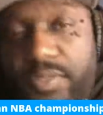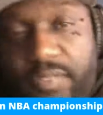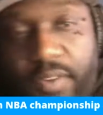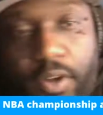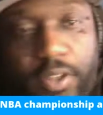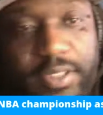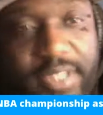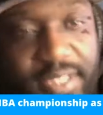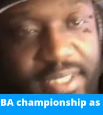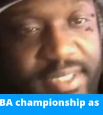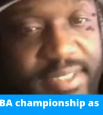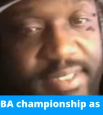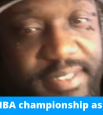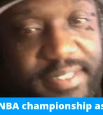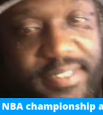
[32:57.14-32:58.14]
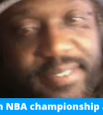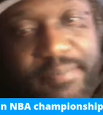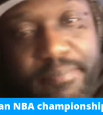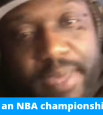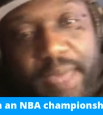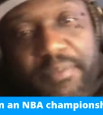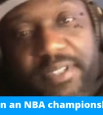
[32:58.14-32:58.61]
fault it is.
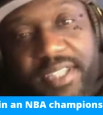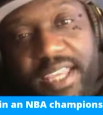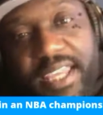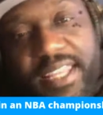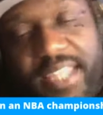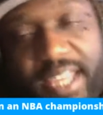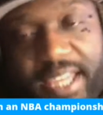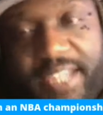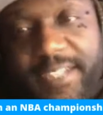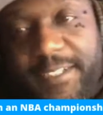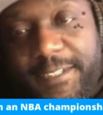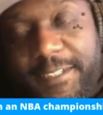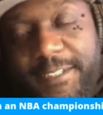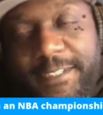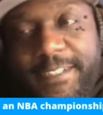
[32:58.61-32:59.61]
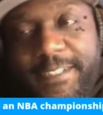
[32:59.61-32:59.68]
Maybe Danny Ainge.